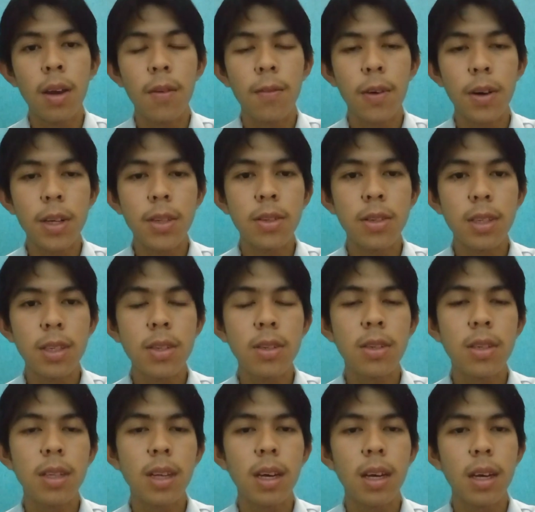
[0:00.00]
For
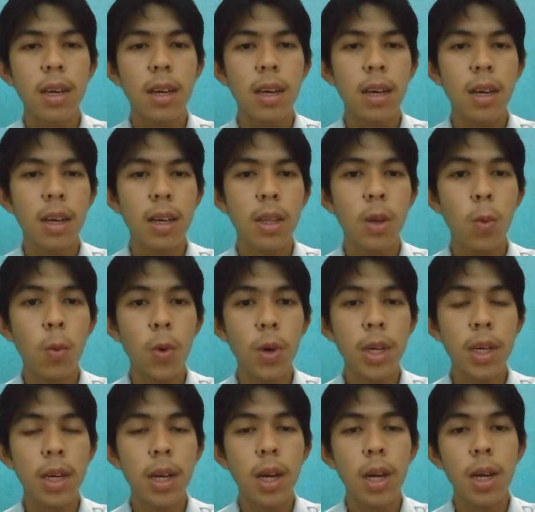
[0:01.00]
instance, the word